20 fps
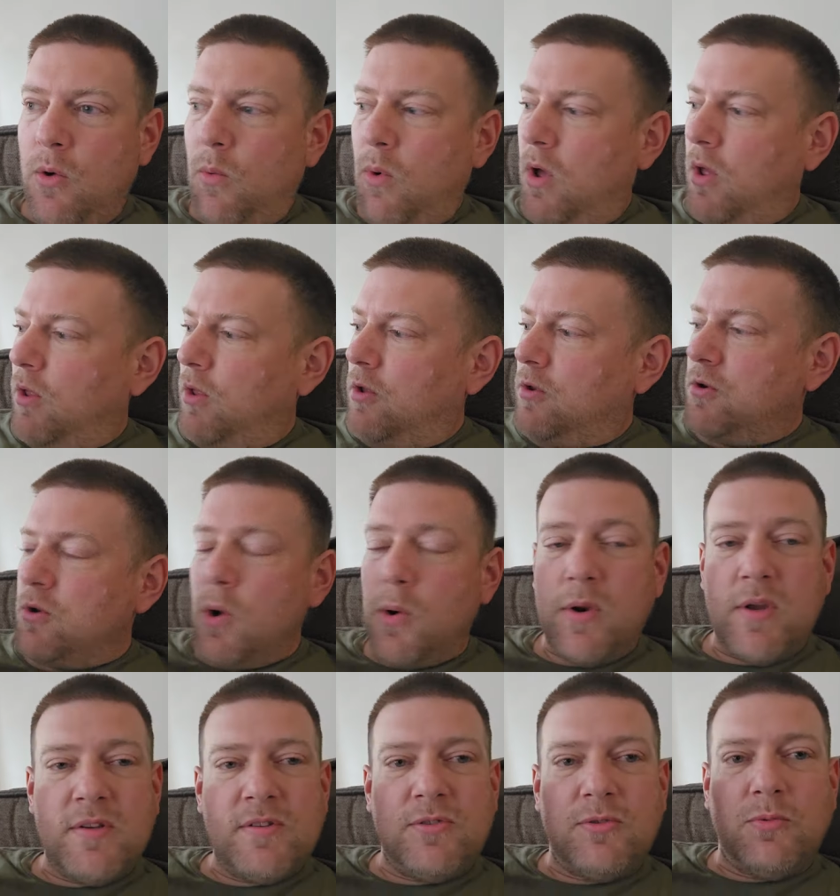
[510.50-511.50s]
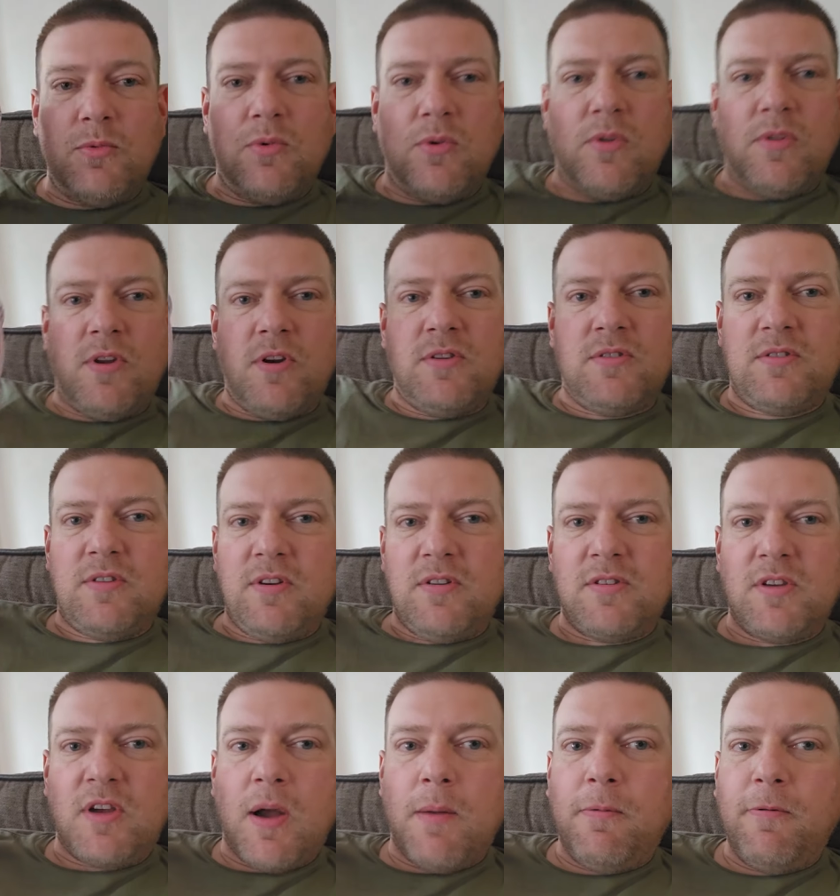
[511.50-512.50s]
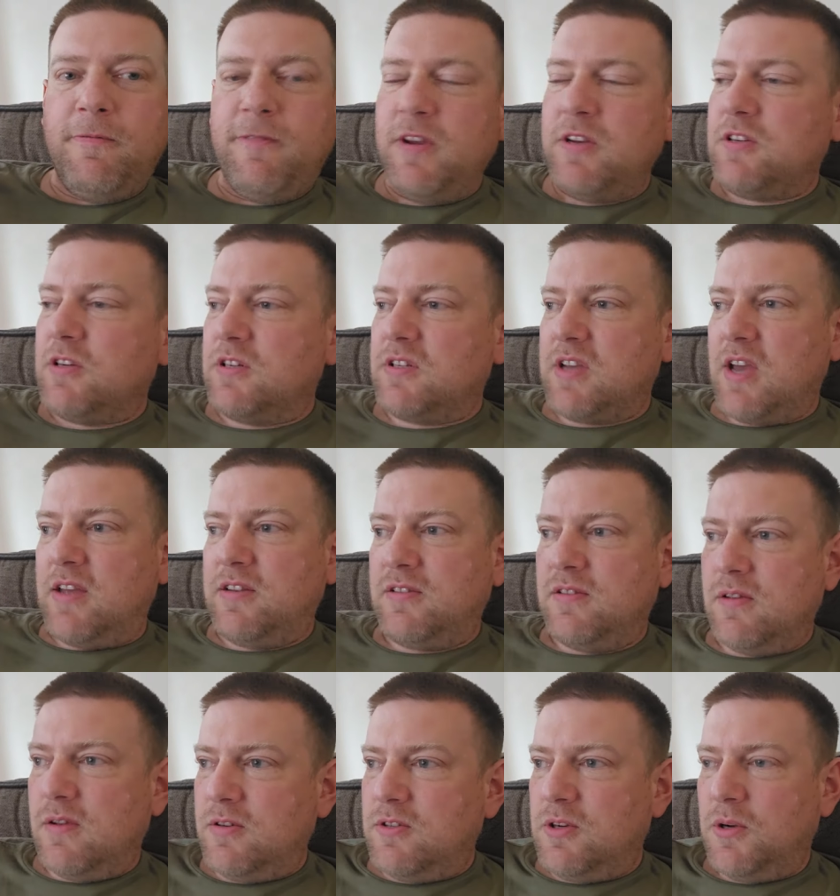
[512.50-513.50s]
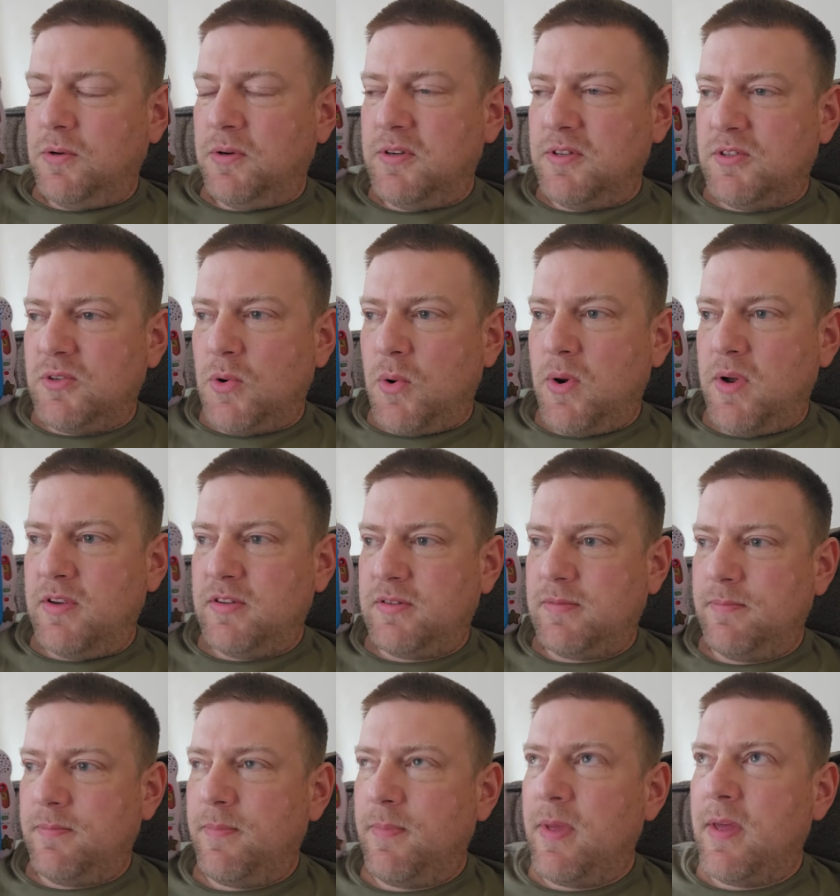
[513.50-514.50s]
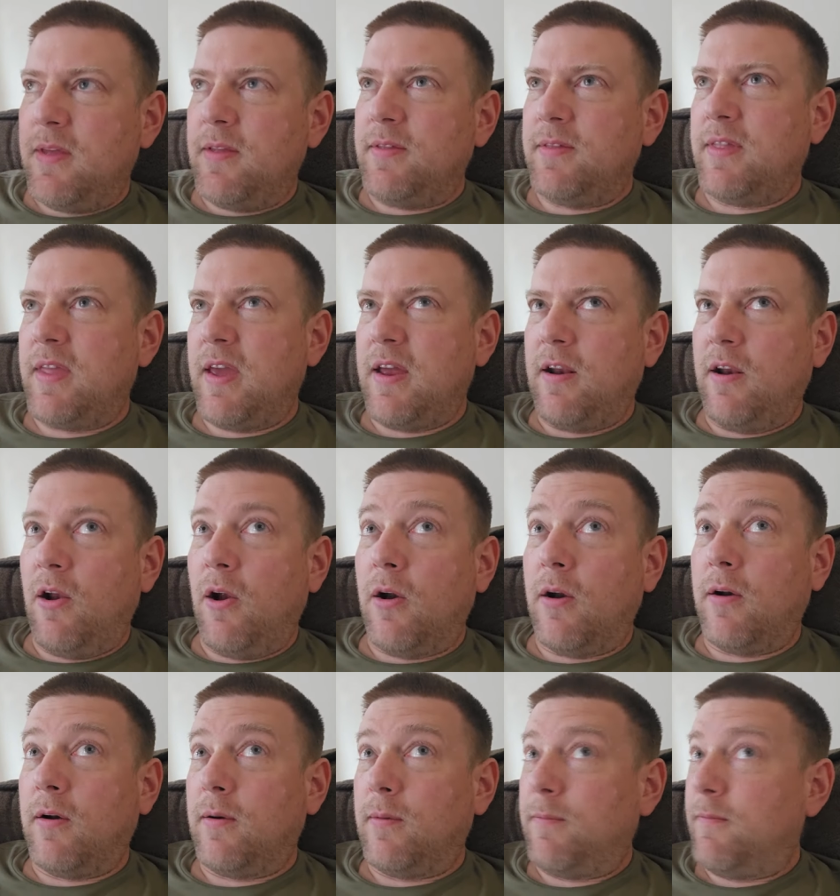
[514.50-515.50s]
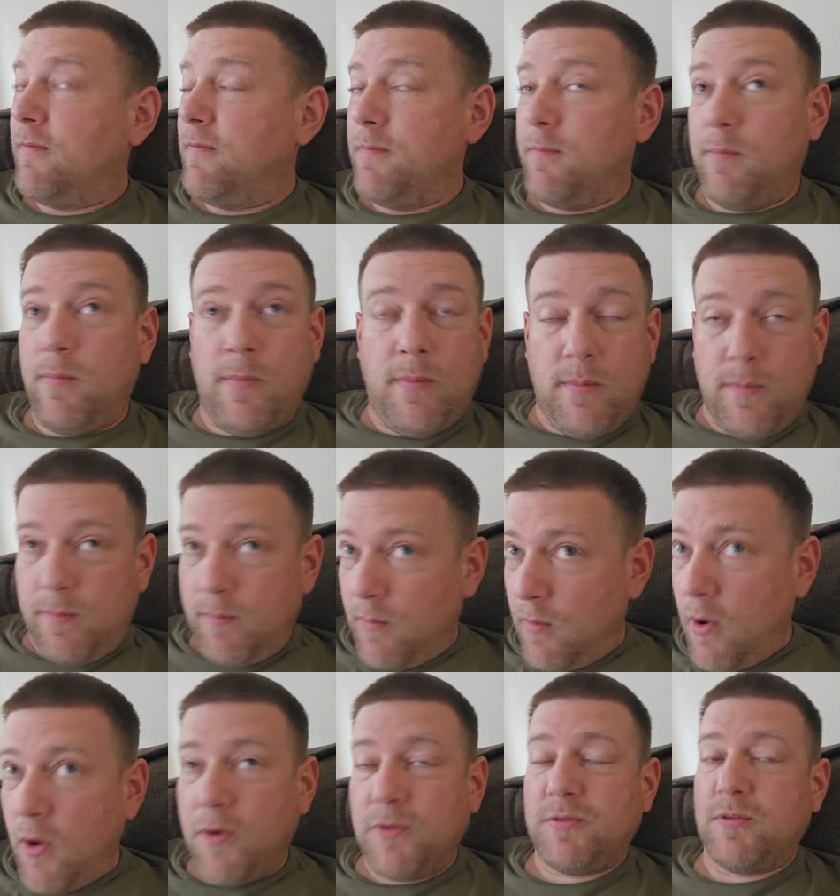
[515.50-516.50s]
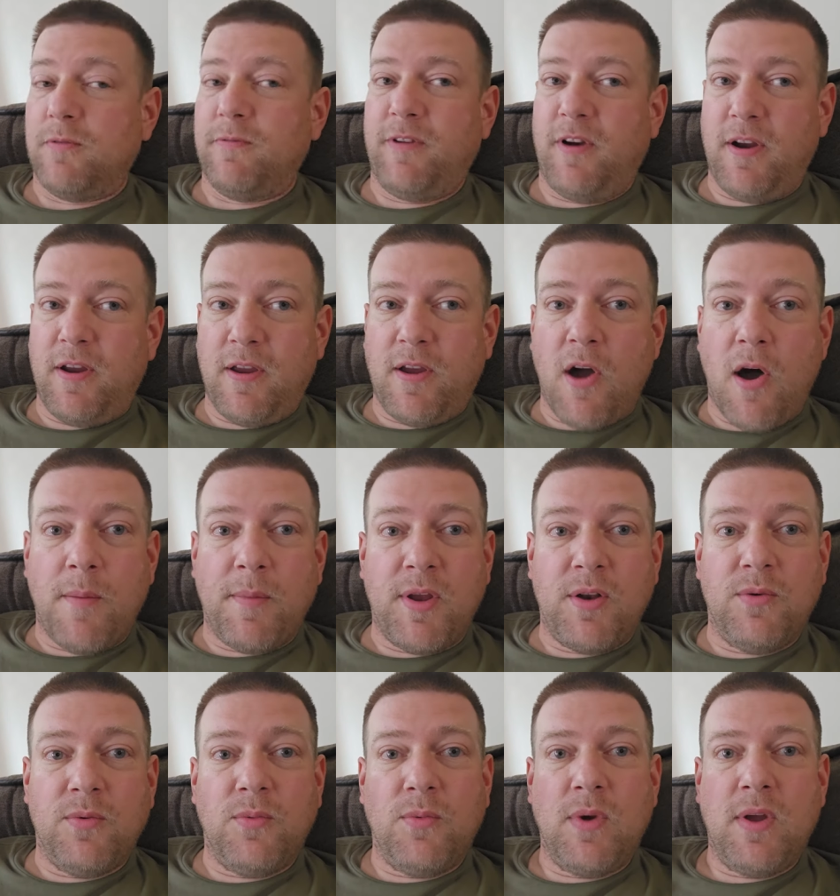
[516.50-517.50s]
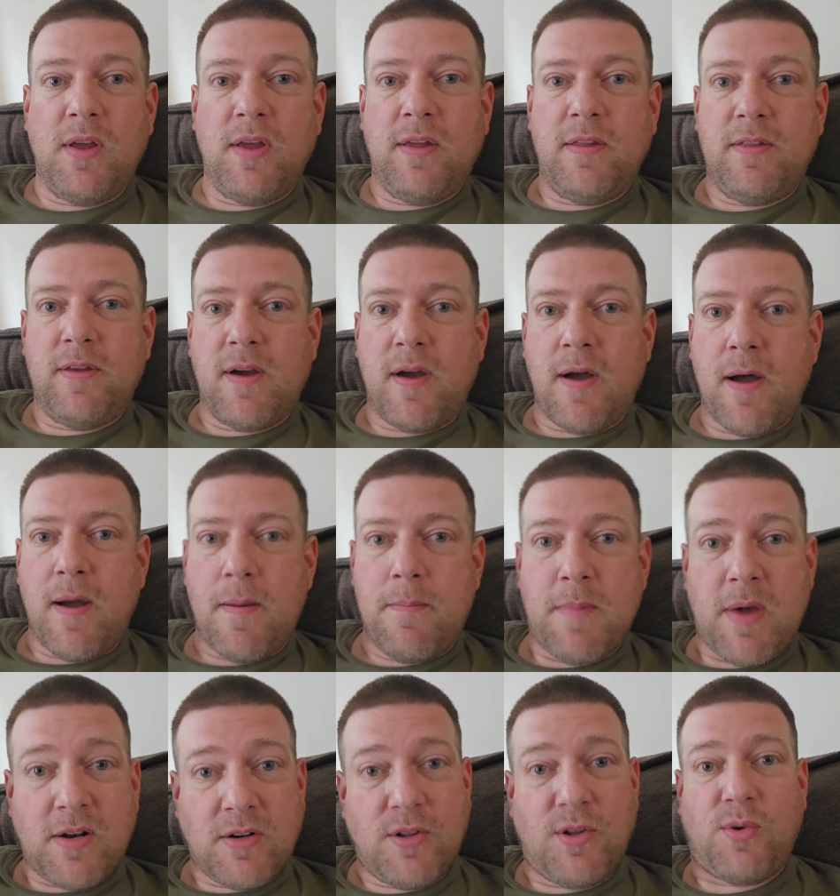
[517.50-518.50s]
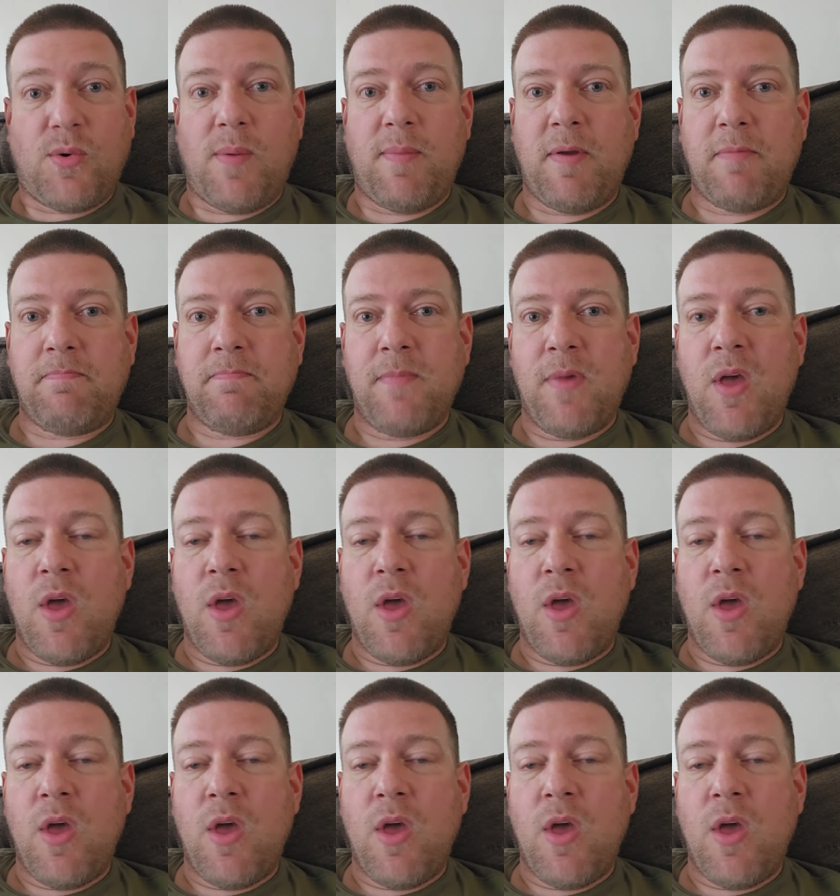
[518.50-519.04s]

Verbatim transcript: Well, notice there's there's a couple features on children's toys that are also very common with uh, medical equipment.